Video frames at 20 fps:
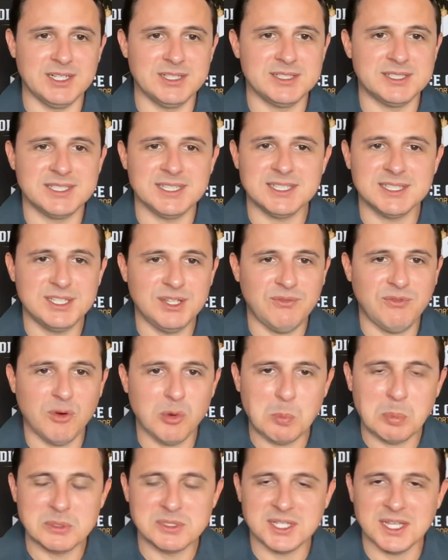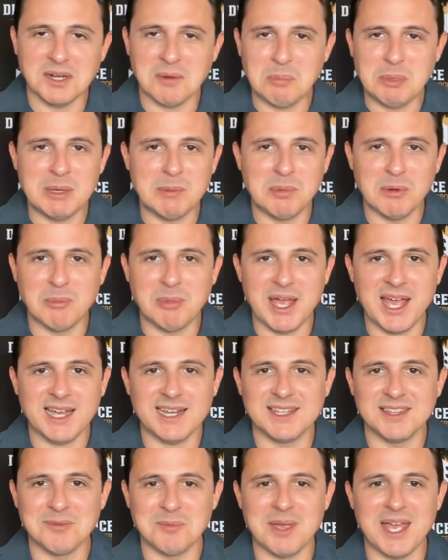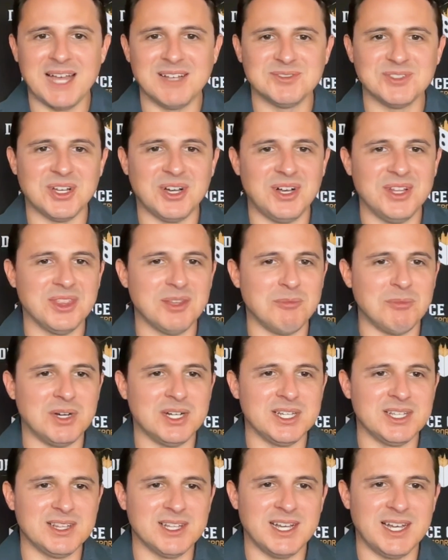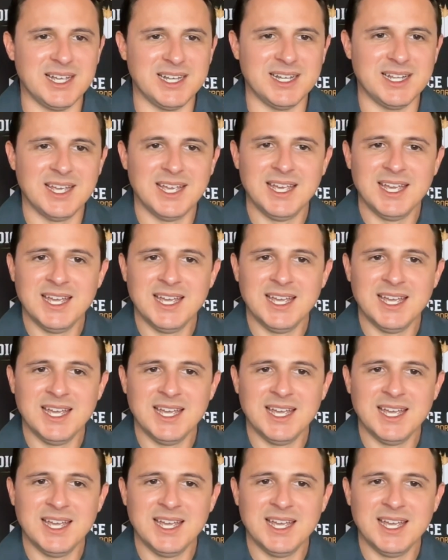64% of people backing the Mavs on the money line.